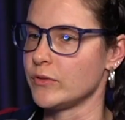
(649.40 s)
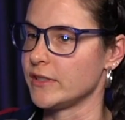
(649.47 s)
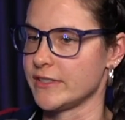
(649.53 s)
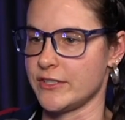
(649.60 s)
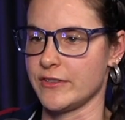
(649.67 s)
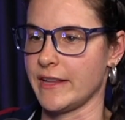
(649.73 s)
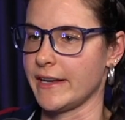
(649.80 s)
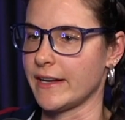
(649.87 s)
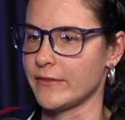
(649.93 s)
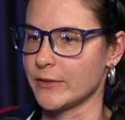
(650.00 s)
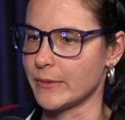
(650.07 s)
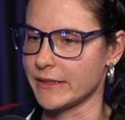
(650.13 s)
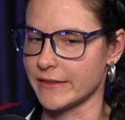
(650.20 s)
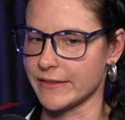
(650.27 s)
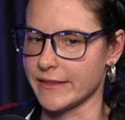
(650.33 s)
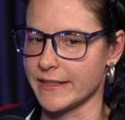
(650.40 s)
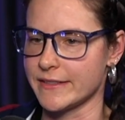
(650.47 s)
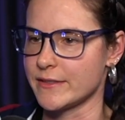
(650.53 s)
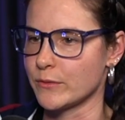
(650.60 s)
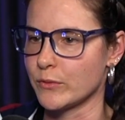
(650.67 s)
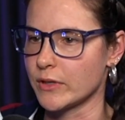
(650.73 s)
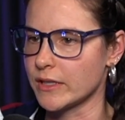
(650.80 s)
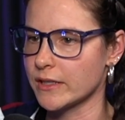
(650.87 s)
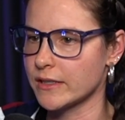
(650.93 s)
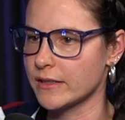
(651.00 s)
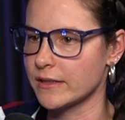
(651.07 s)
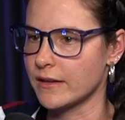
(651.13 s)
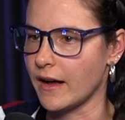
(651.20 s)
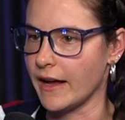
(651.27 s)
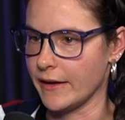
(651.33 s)
well, do they never want their kid to
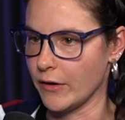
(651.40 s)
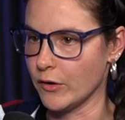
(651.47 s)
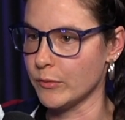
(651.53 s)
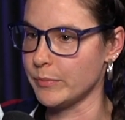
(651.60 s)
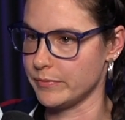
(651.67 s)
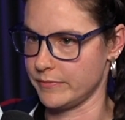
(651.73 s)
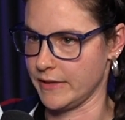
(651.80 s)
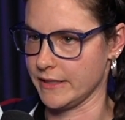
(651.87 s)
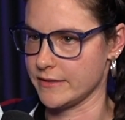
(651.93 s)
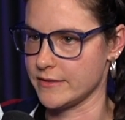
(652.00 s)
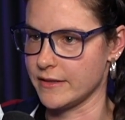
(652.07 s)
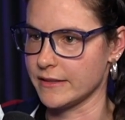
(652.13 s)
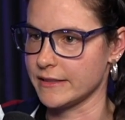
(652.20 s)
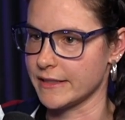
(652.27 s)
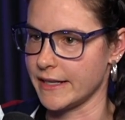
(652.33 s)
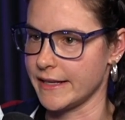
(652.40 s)
work? I hope that's not I the